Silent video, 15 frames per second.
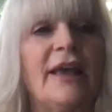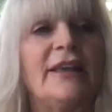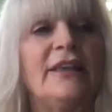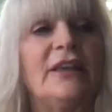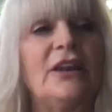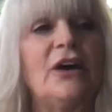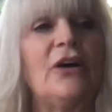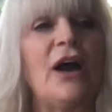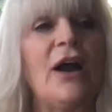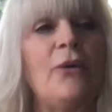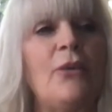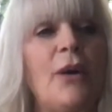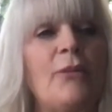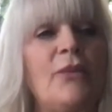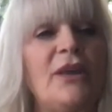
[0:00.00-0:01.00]
you know how
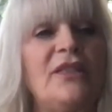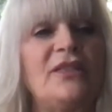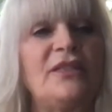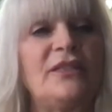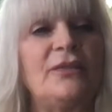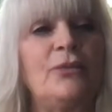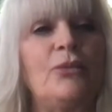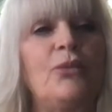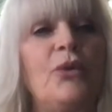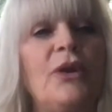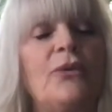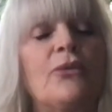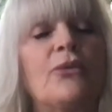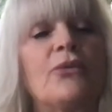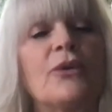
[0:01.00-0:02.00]
when we
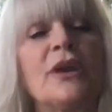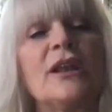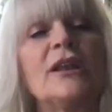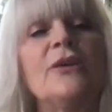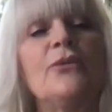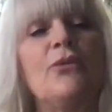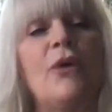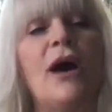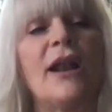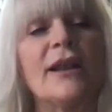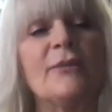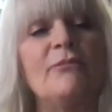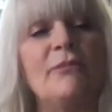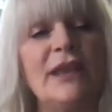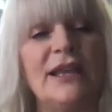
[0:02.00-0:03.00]
we really want
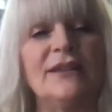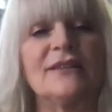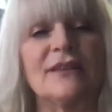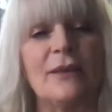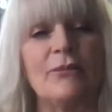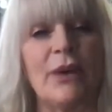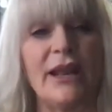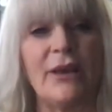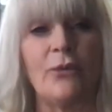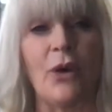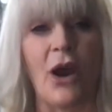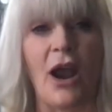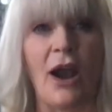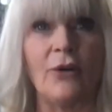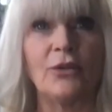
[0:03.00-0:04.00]
to meet somebody,
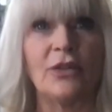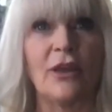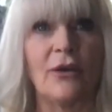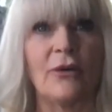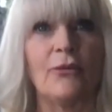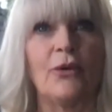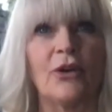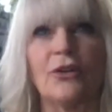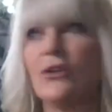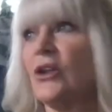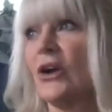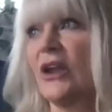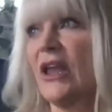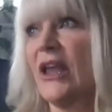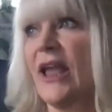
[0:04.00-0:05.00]
we're out there and we're
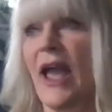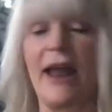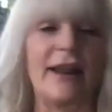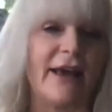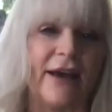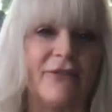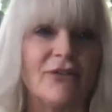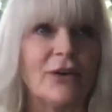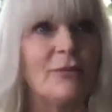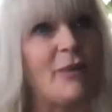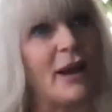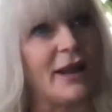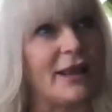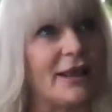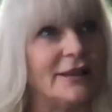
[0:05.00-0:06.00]
looking at
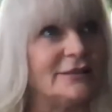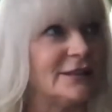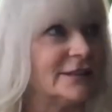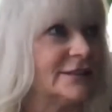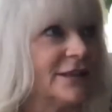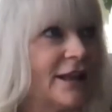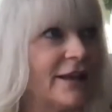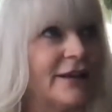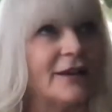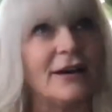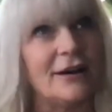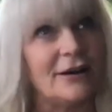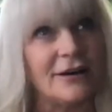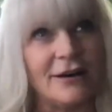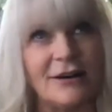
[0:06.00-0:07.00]
everybody just like,
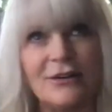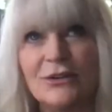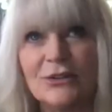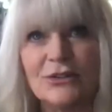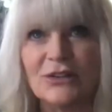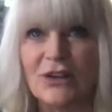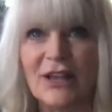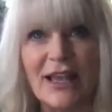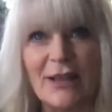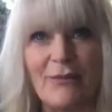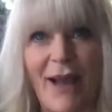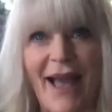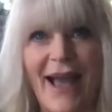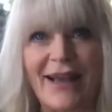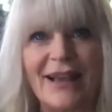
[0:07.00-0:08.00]
"Oh, who's looking
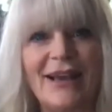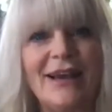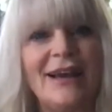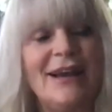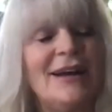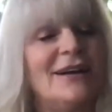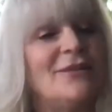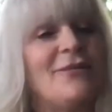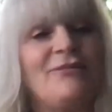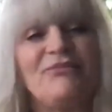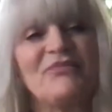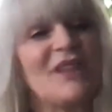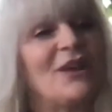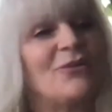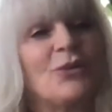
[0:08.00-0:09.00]
back?"
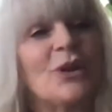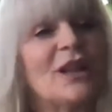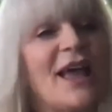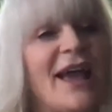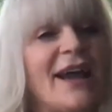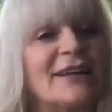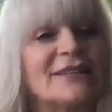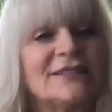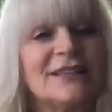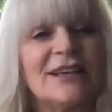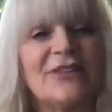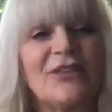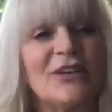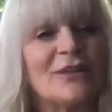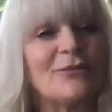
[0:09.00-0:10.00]
Relax.
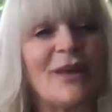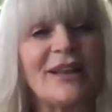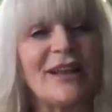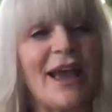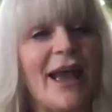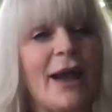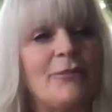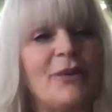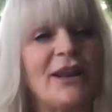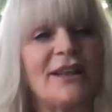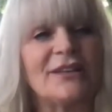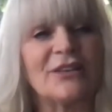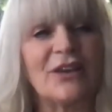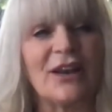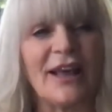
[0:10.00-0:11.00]
If it's meant to happen,
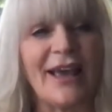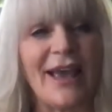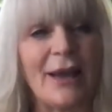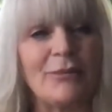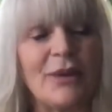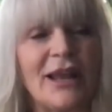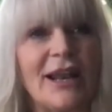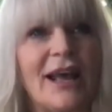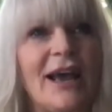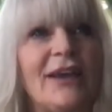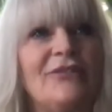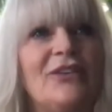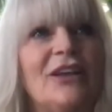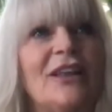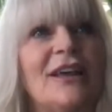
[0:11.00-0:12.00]
it's going to happen. I
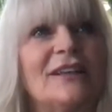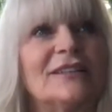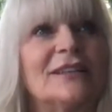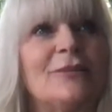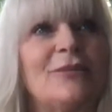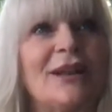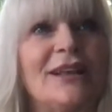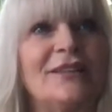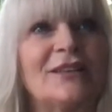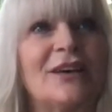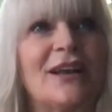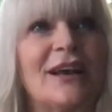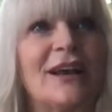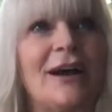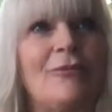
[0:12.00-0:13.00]
feel like somebody's
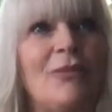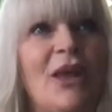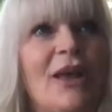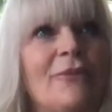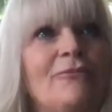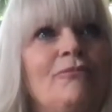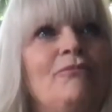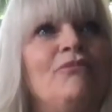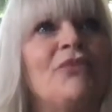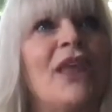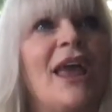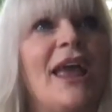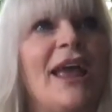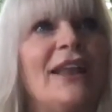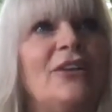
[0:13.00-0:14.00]
going to come in yeah.
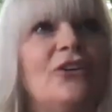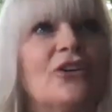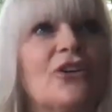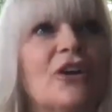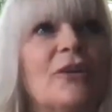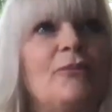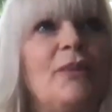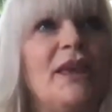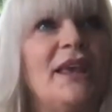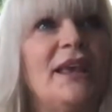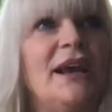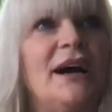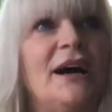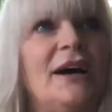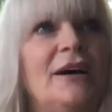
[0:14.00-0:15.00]
and you're going to
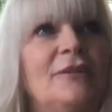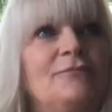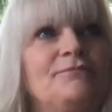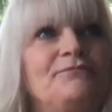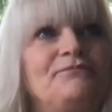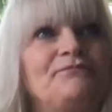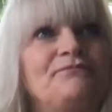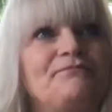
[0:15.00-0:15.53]
be um